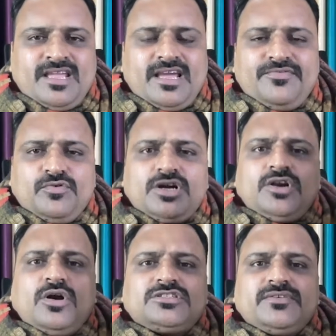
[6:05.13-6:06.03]
If you want
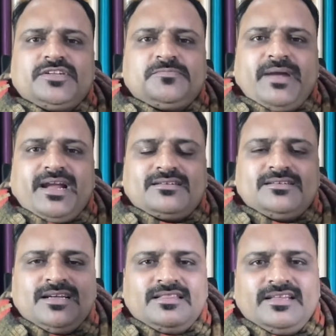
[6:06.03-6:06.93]
lots of respect,
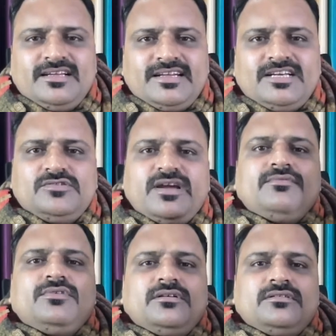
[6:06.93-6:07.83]
think that you
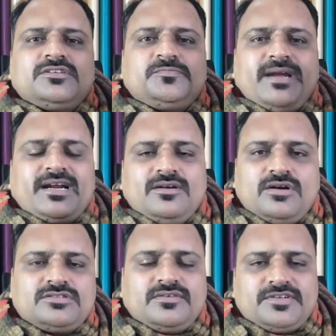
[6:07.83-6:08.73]
have respect,
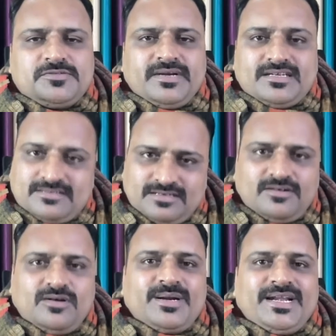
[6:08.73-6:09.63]
lots of respect
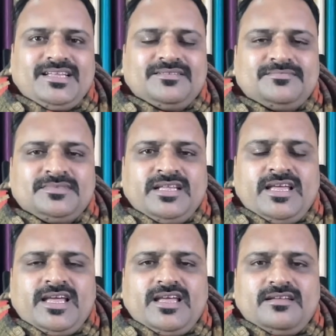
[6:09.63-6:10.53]
already.
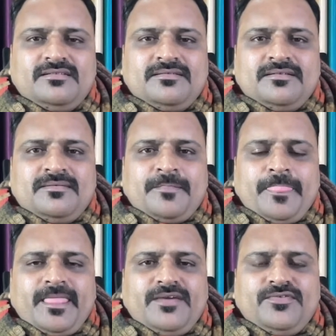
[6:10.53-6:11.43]

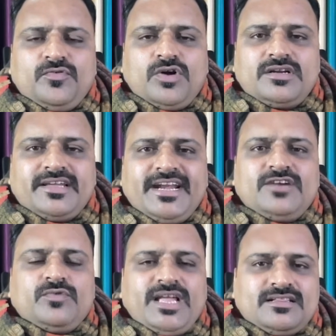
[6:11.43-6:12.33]
If you want
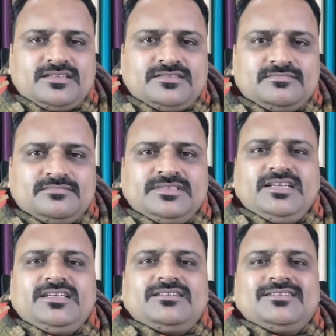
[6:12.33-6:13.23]
great wealth,
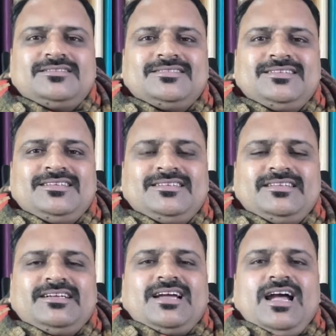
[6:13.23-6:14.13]
think
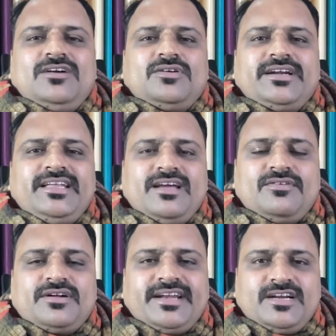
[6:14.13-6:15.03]
that I already have
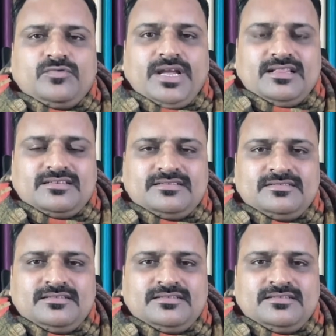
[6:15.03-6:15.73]
a great wealth.